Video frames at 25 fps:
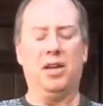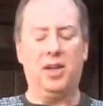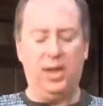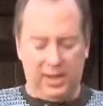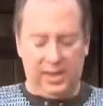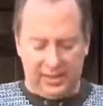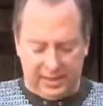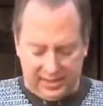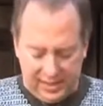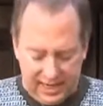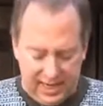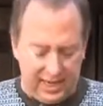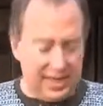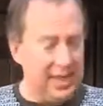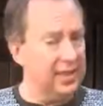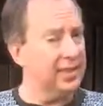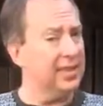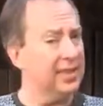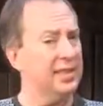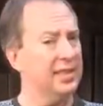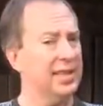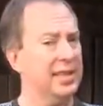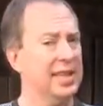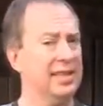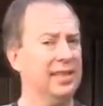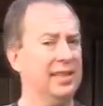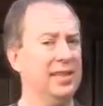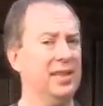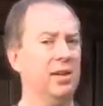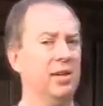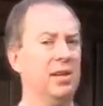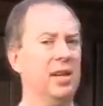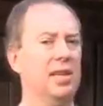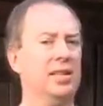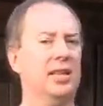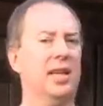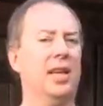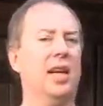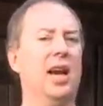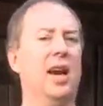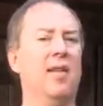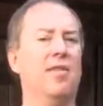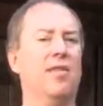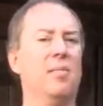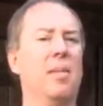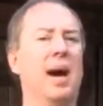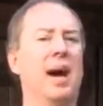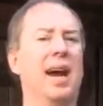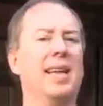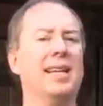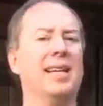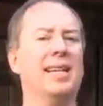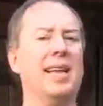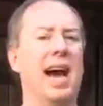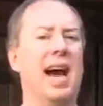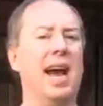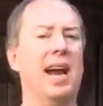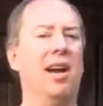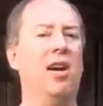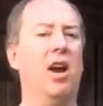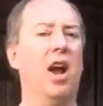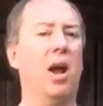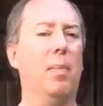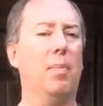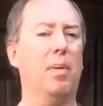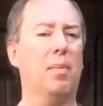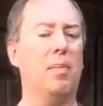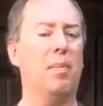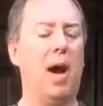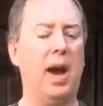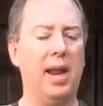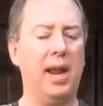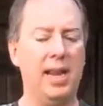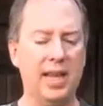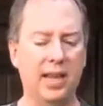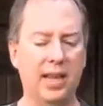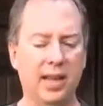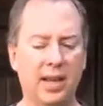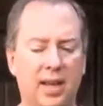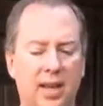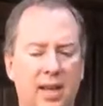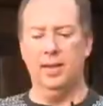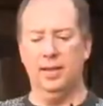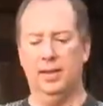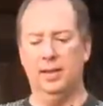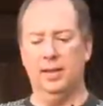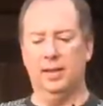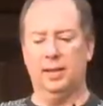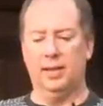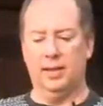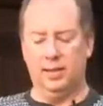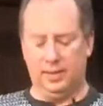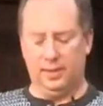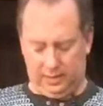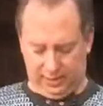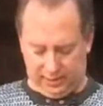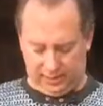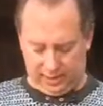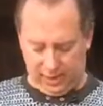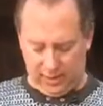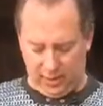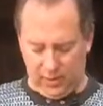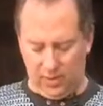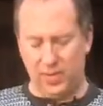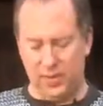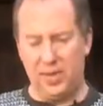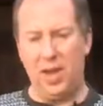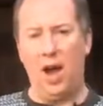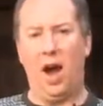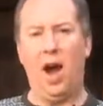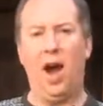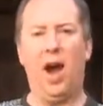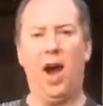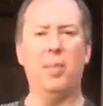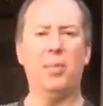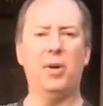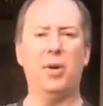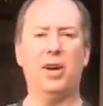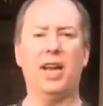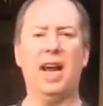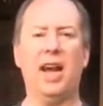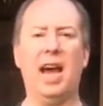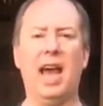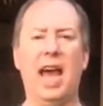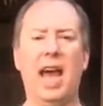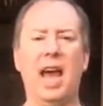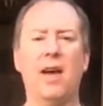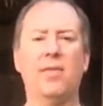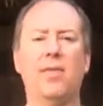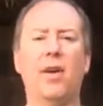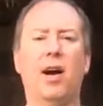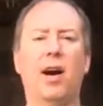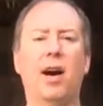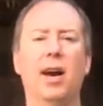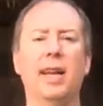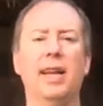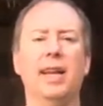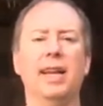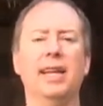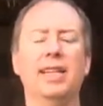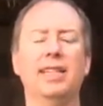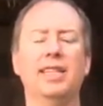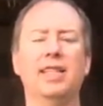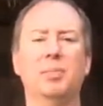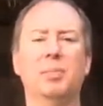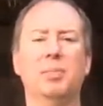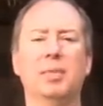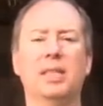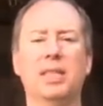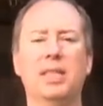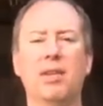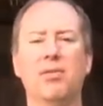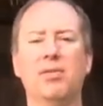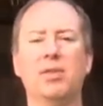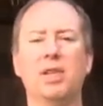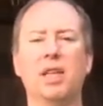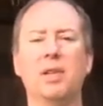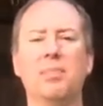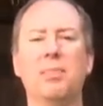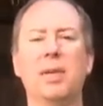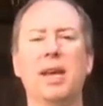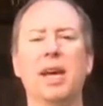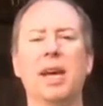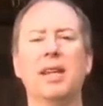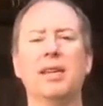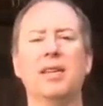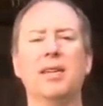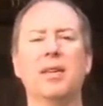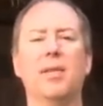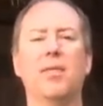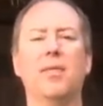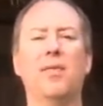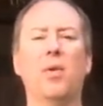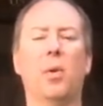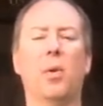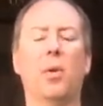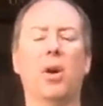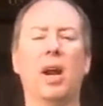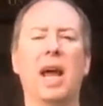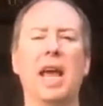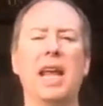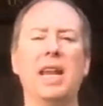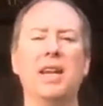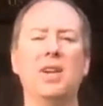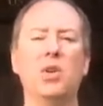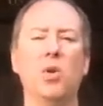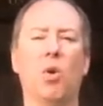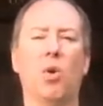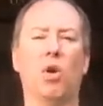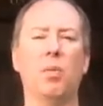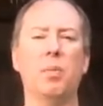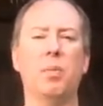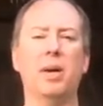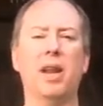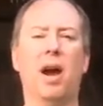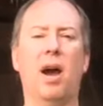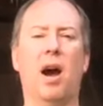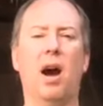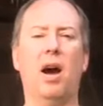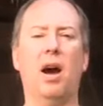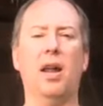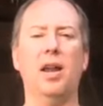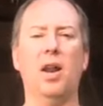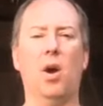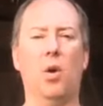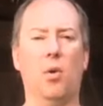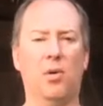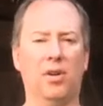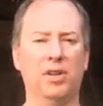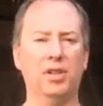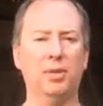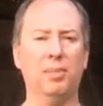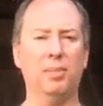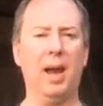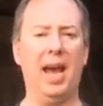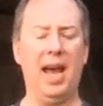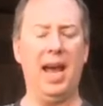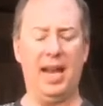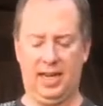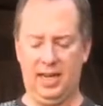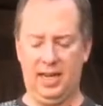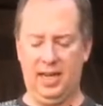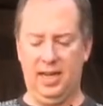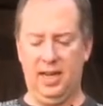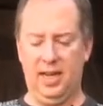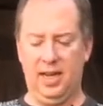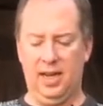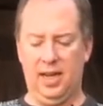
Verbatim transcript: You can see it doesn't, it still doesn't cover my entire upper body. So the hauberk I have on is specifically meant for a Norman on horseback.